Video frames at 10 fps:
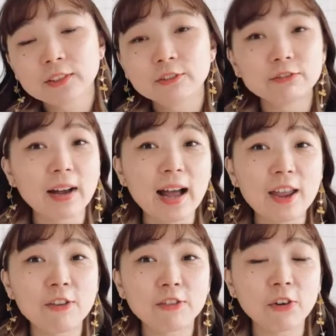5
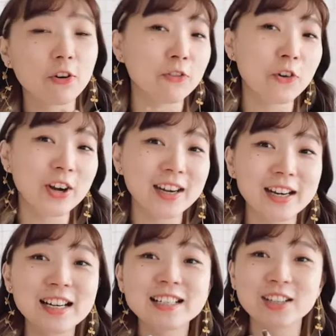or 4
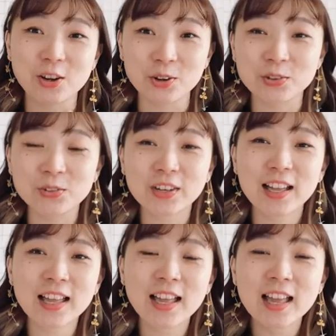years ago.
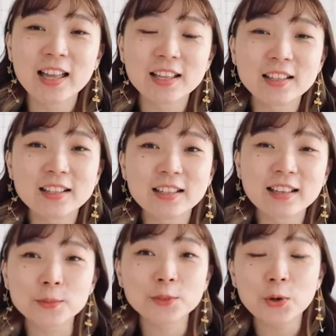
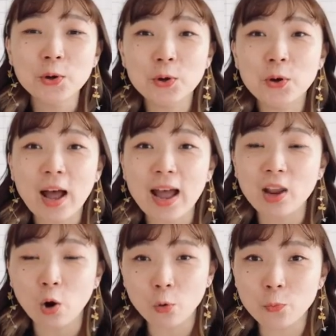So I
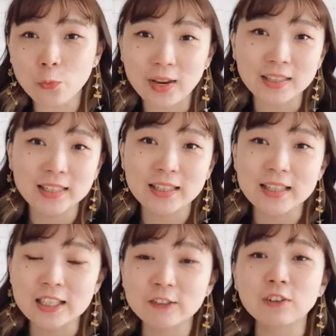hope with
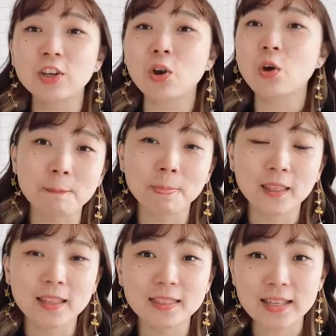this video,
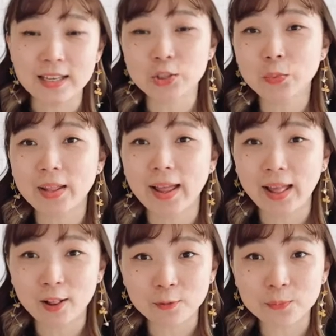this will
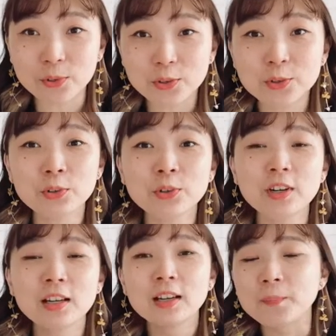help you
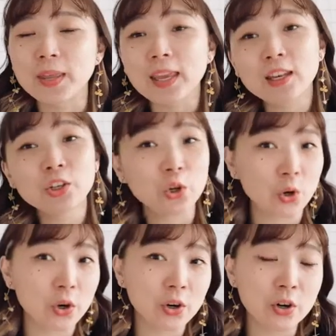in
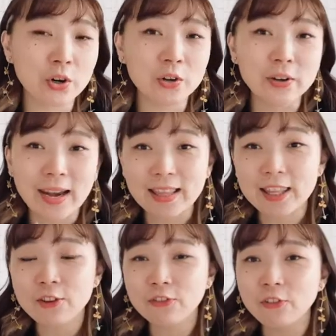your
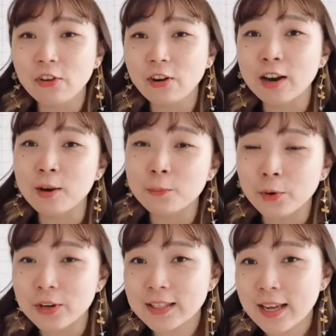creative
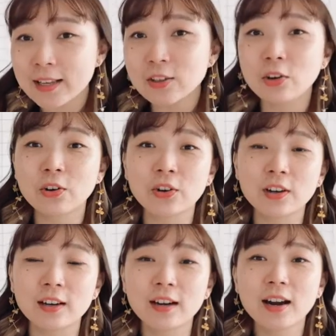process or
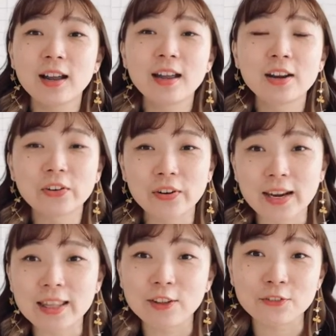
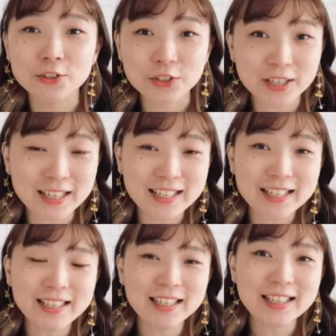creative journey.
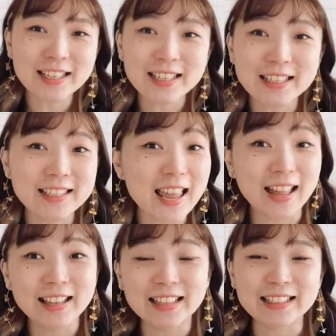Yeah,
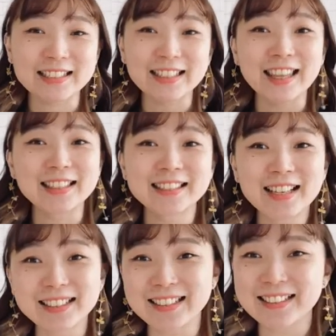let's get started.